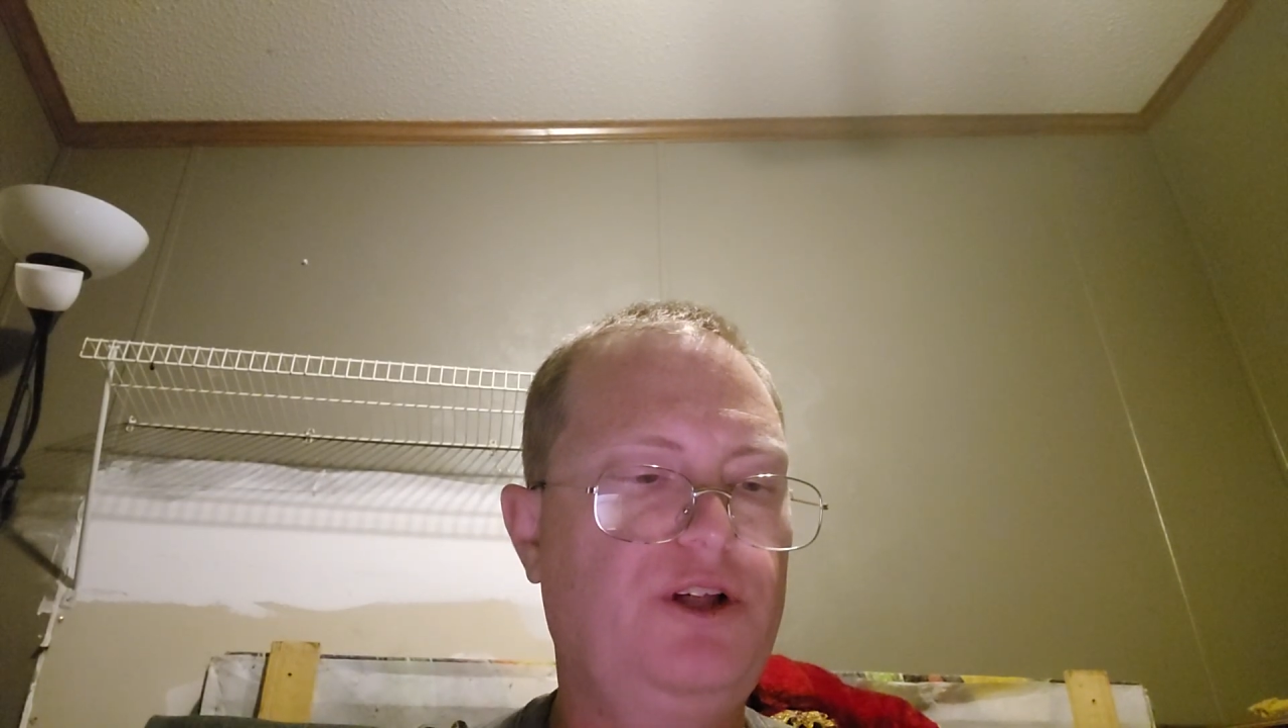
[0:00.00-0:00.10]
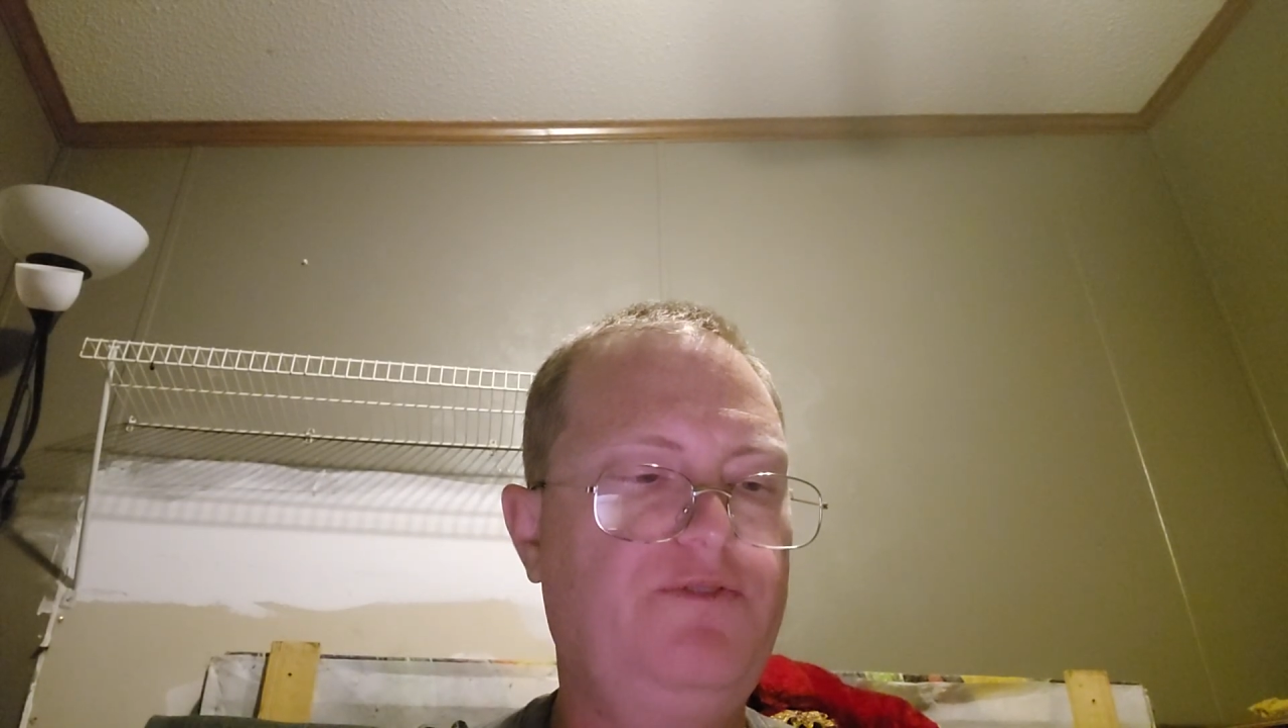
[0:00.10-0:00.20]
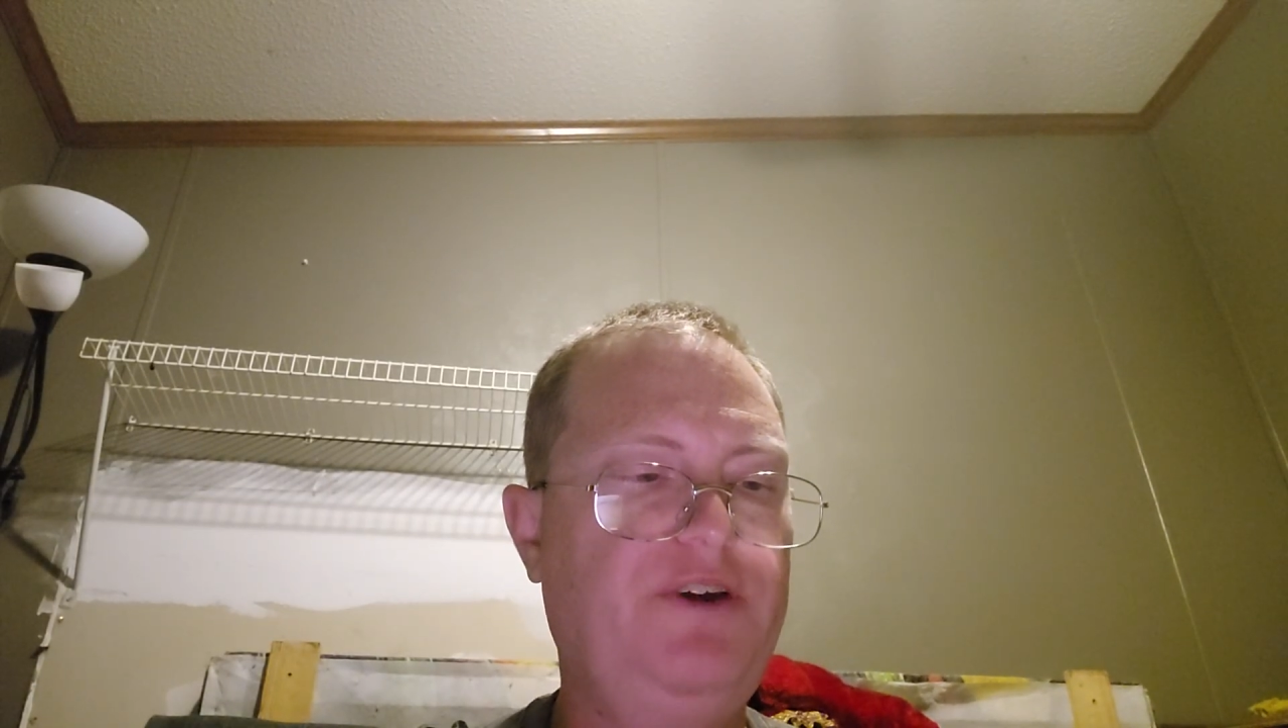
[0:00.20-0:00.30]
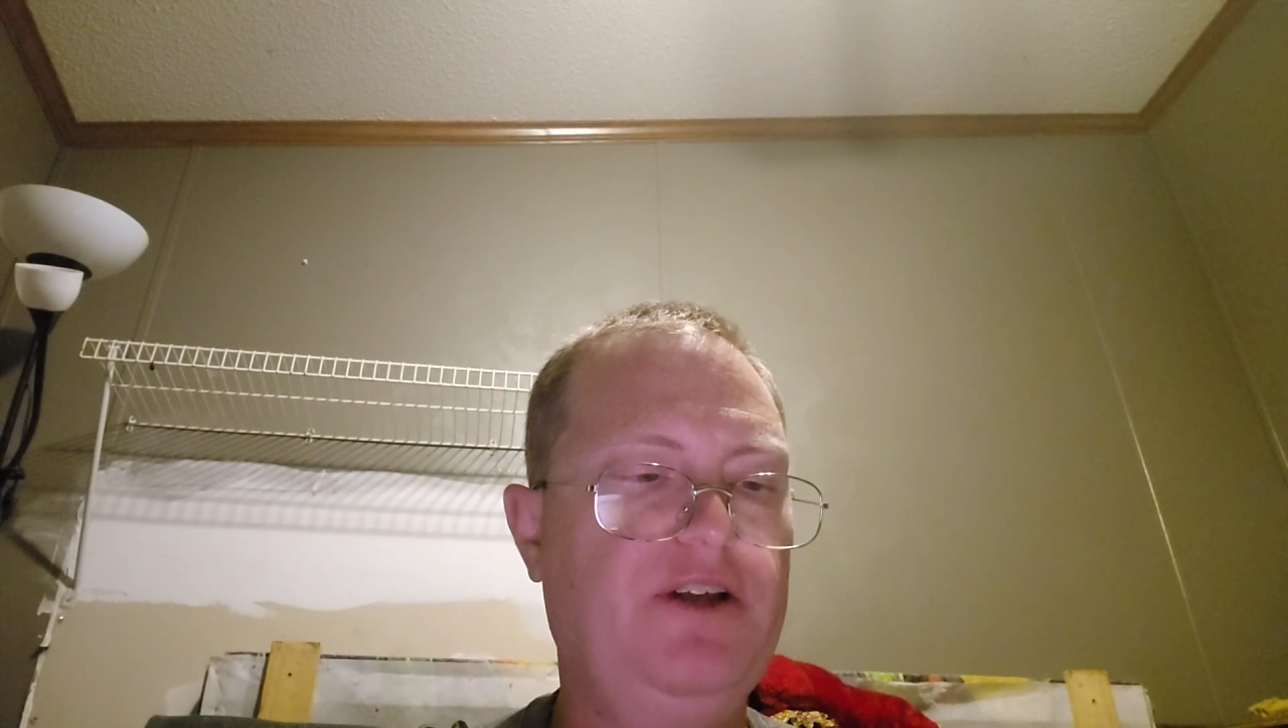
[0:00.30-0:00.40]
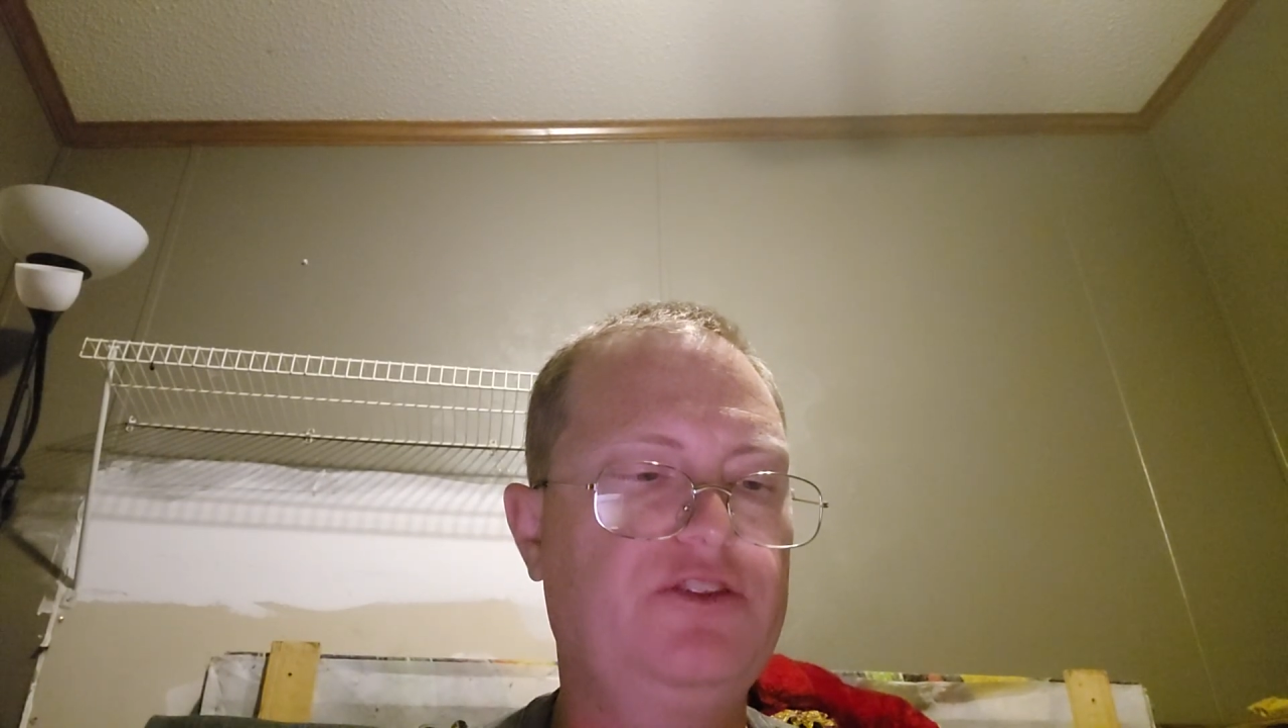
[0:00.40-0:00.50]
I
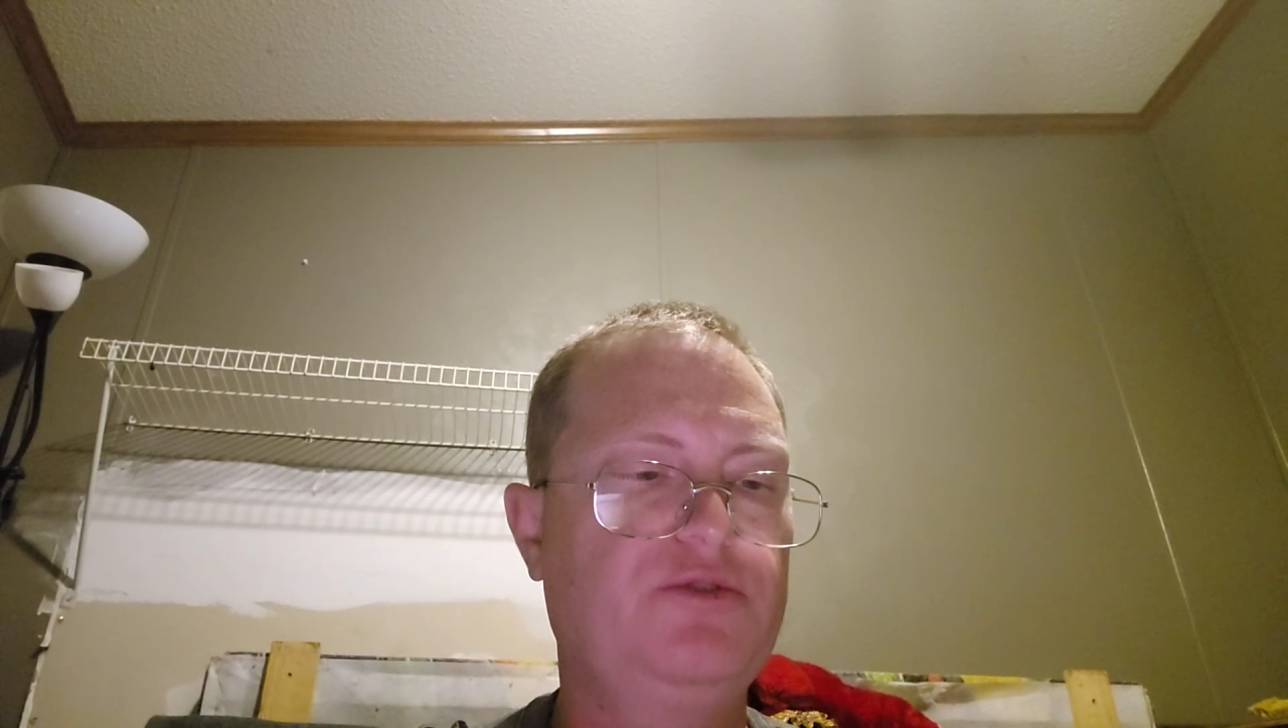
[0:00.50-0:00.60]
found